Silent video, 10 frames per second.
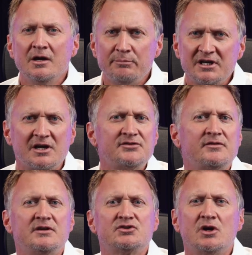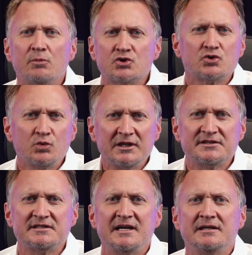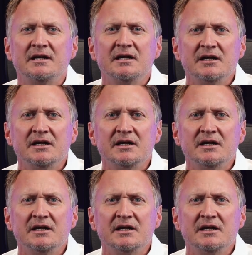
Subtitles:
Because of this, commercial real estate